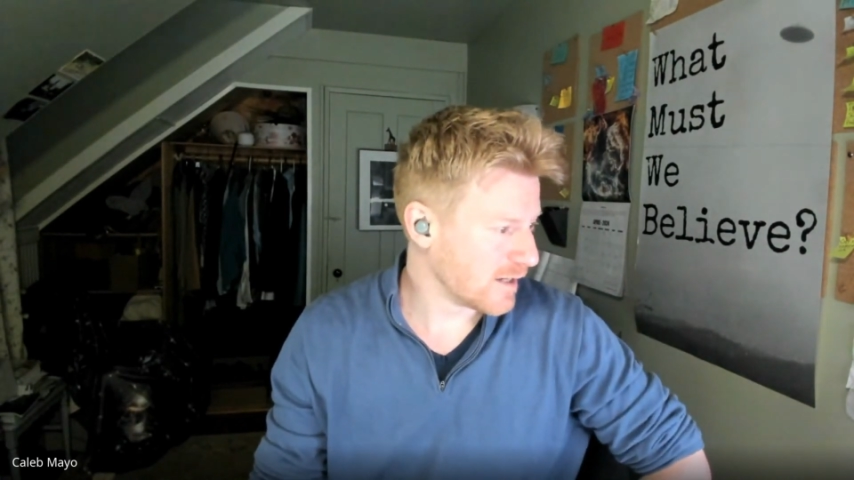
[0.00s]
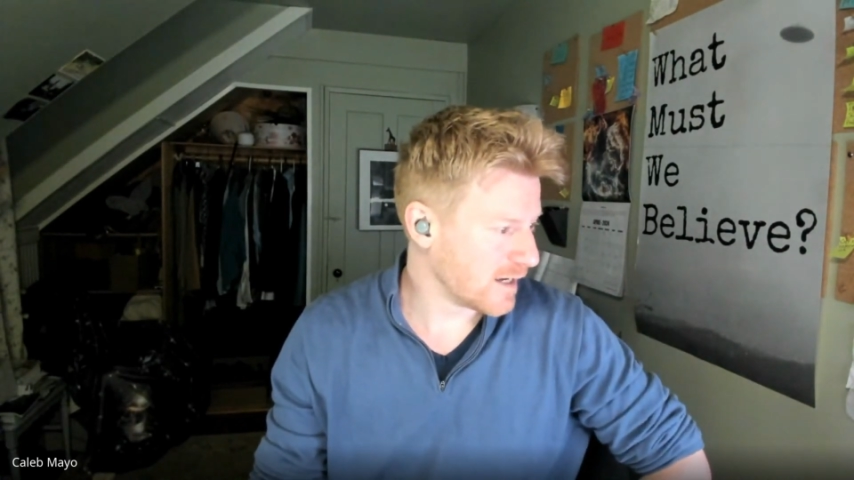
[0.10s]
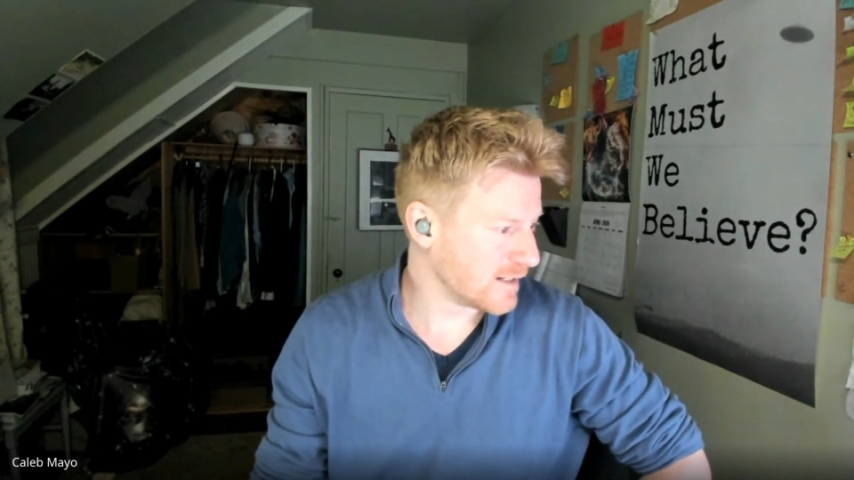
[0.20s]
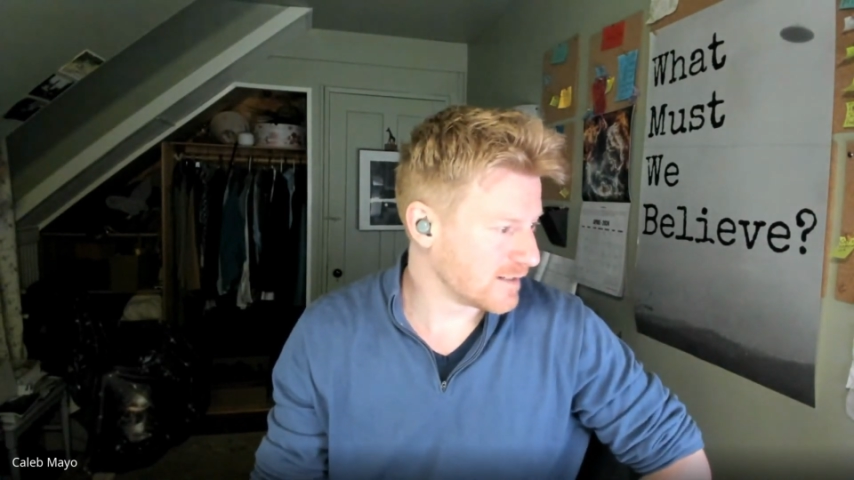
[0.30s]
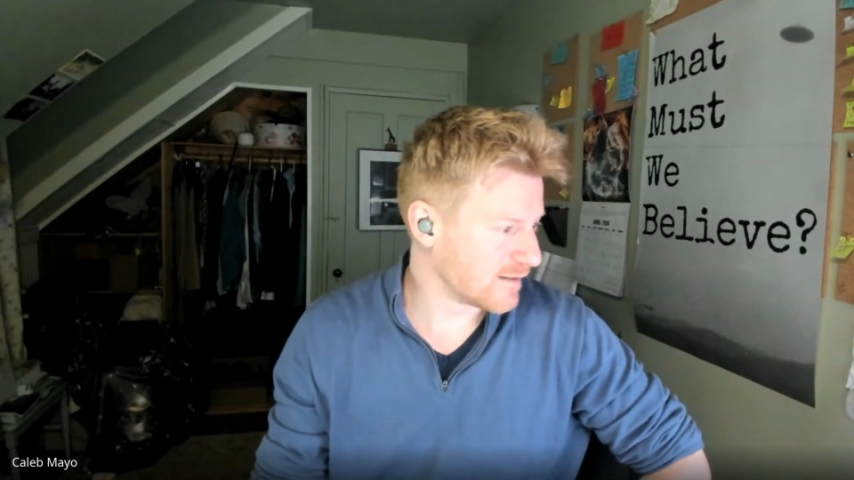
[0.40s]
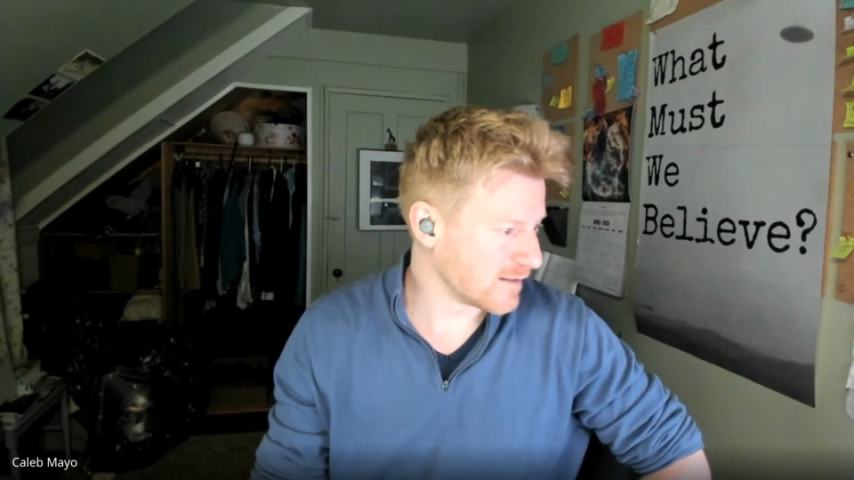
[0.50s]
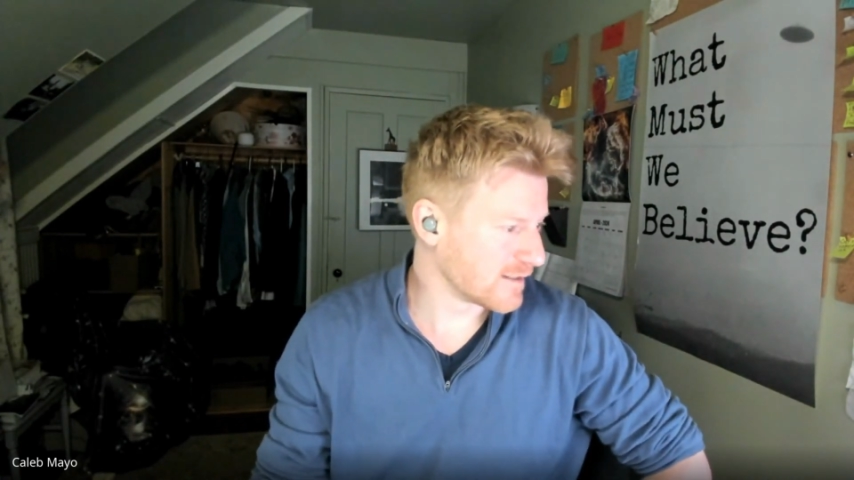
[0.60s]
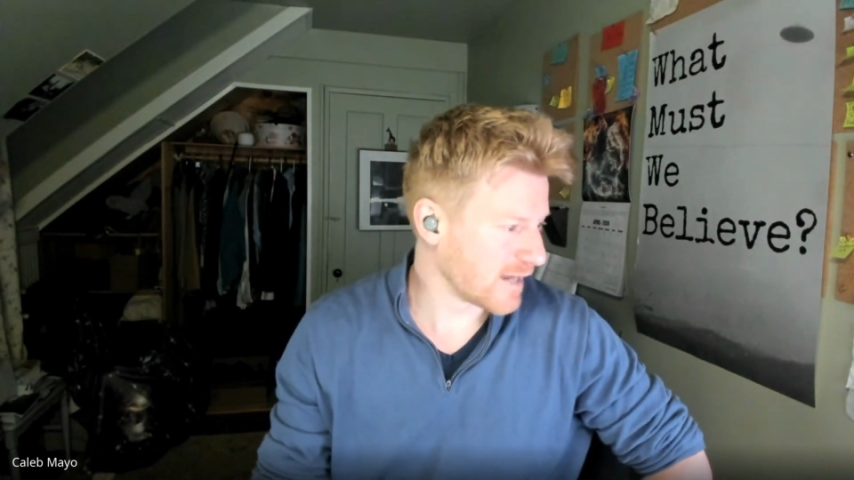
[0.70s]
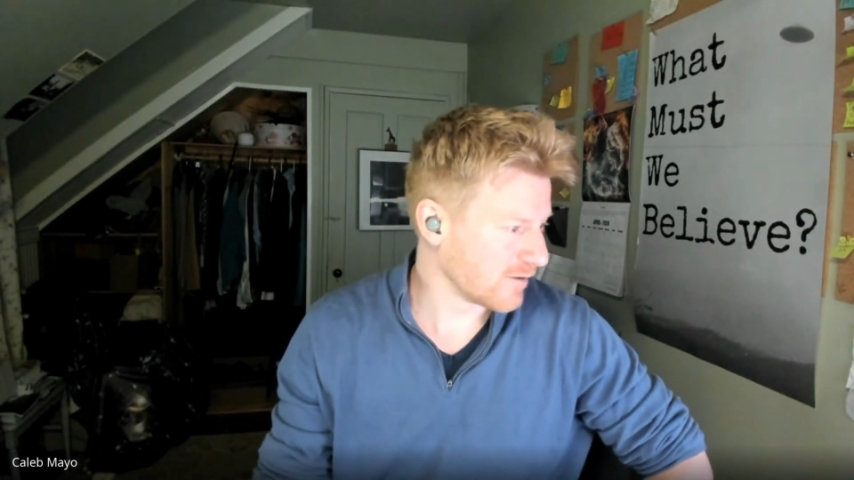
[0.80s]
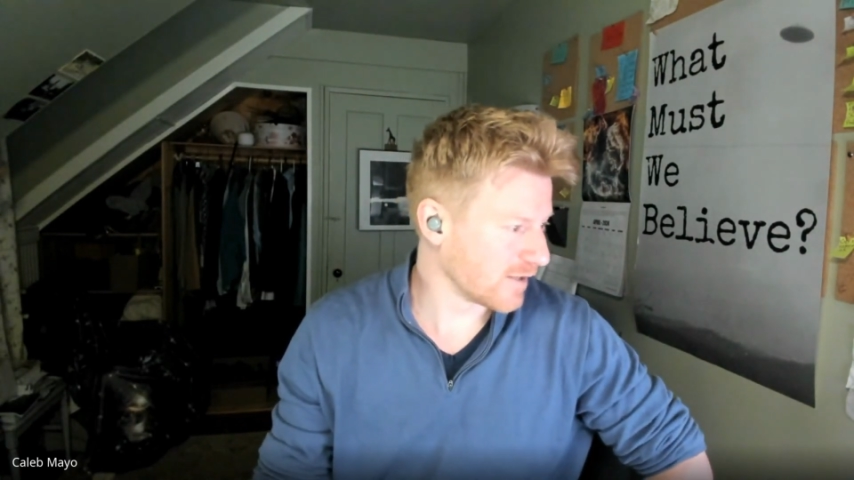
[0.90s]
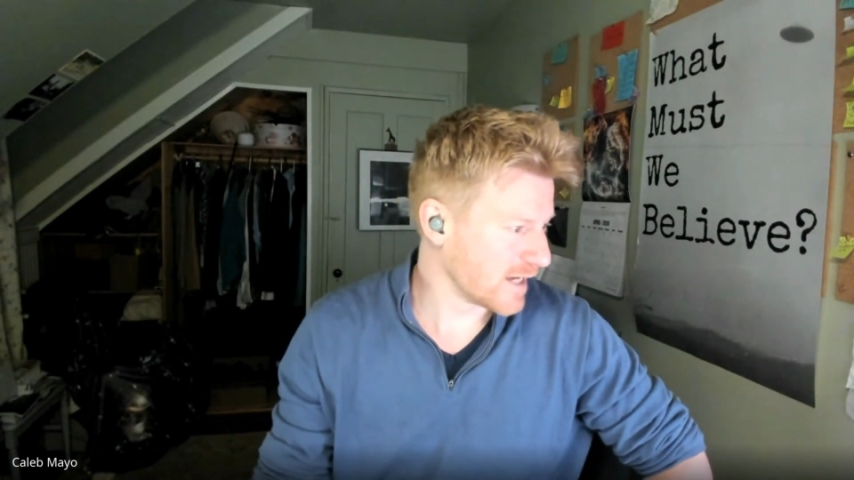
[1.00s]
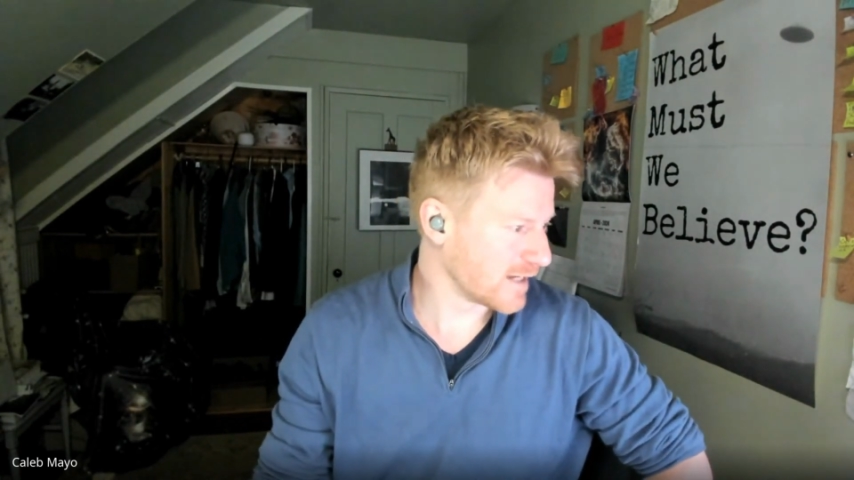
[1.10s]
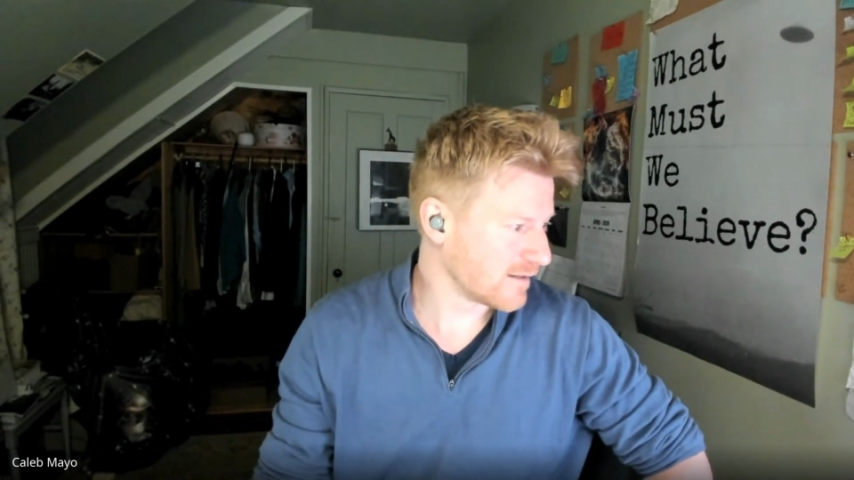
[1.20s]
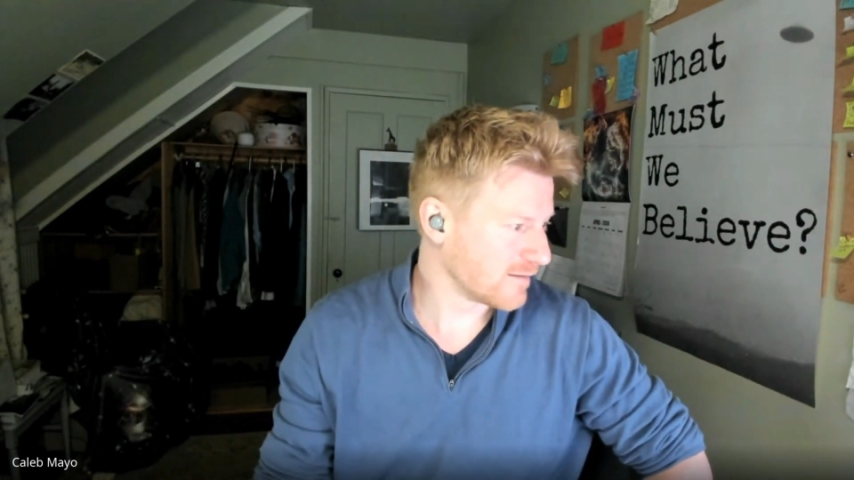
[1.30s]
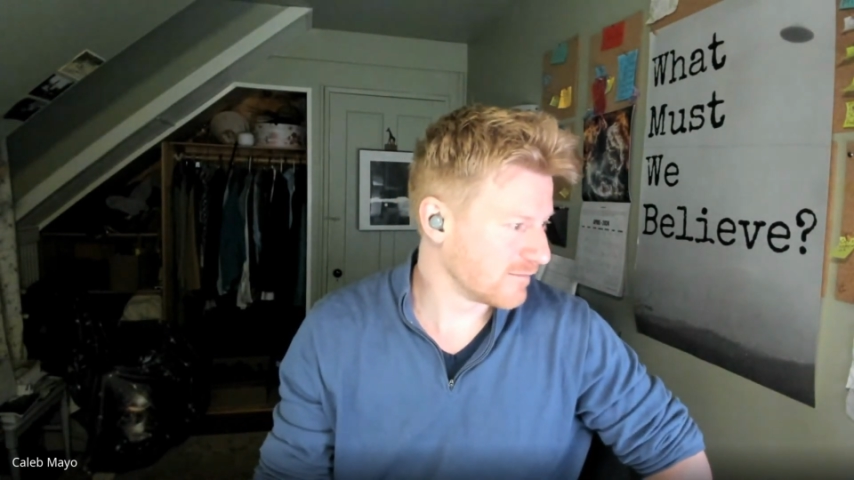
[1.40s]
And it does sound
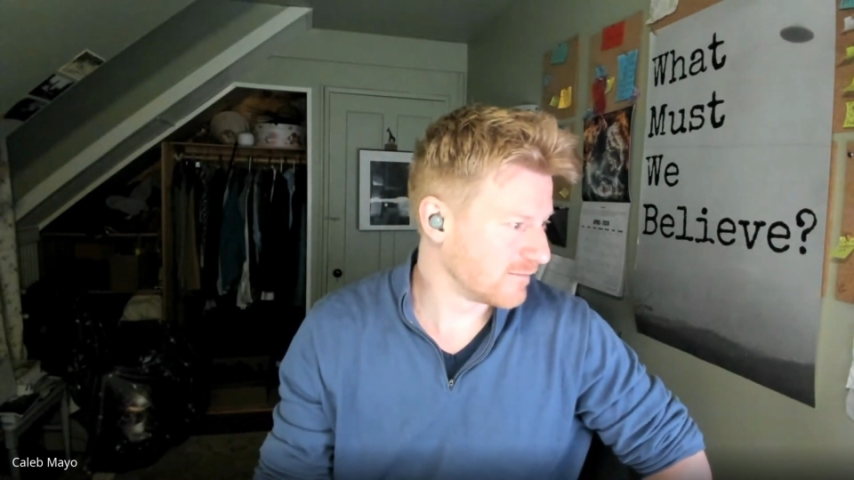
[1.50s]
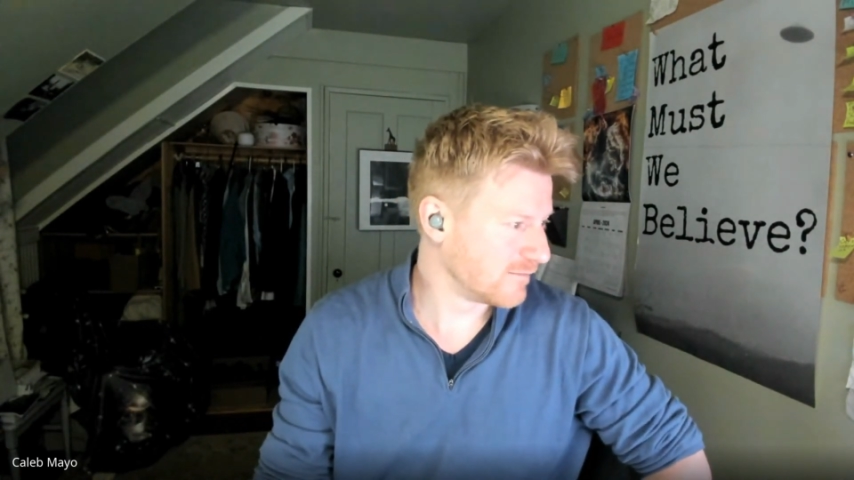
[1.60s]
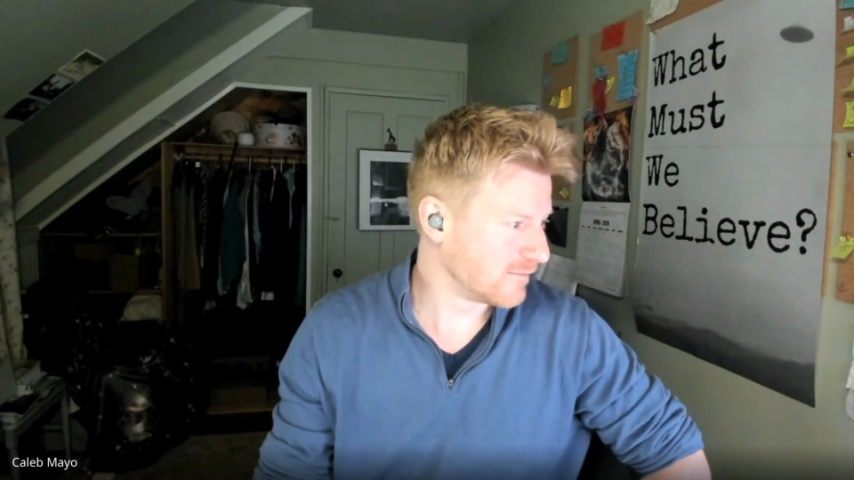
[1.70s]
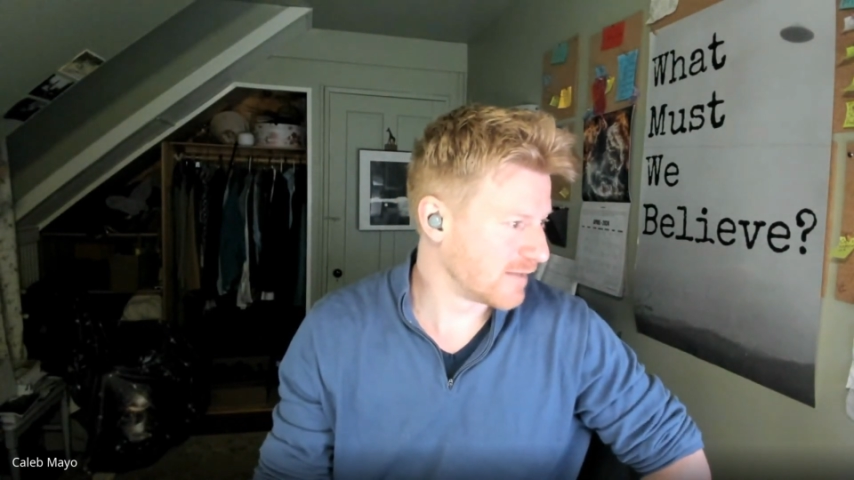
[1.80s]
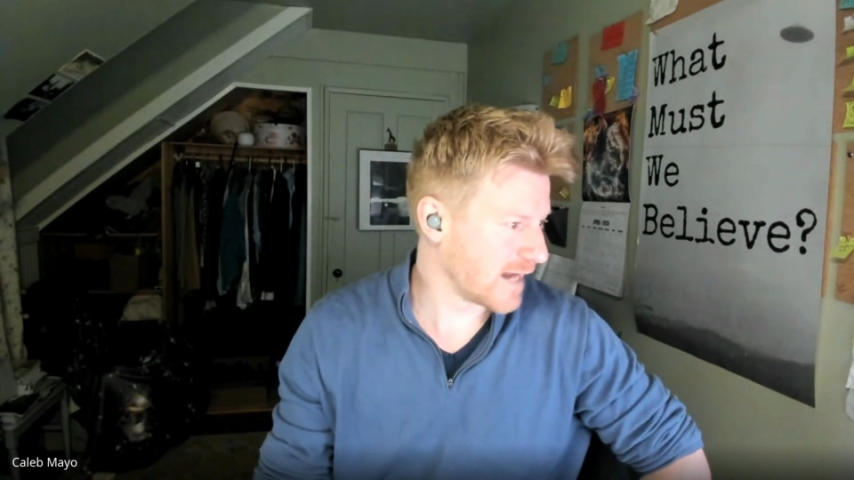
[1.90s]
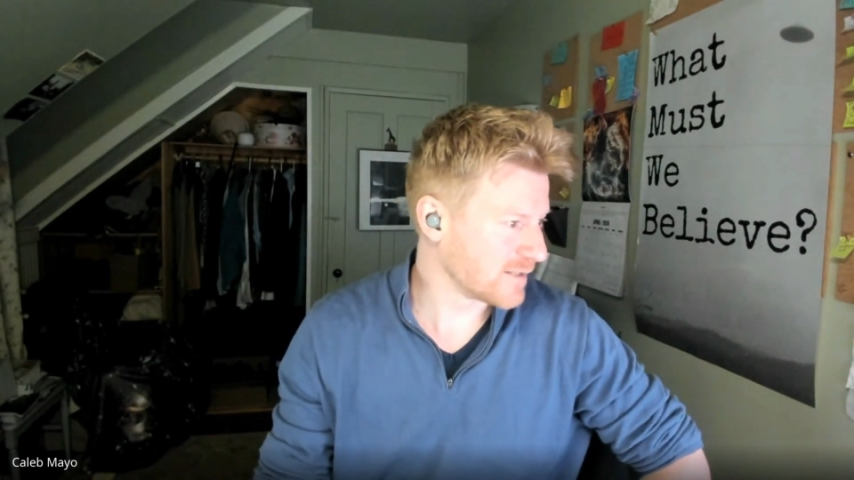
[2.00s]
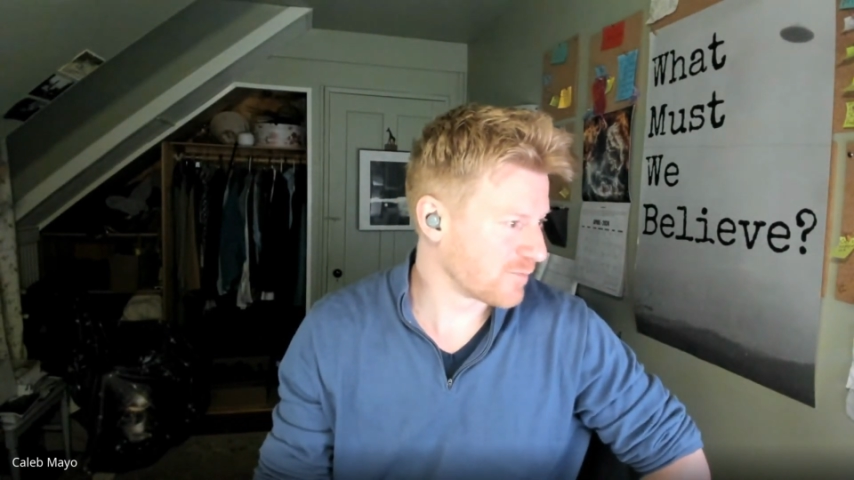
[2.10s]
like that is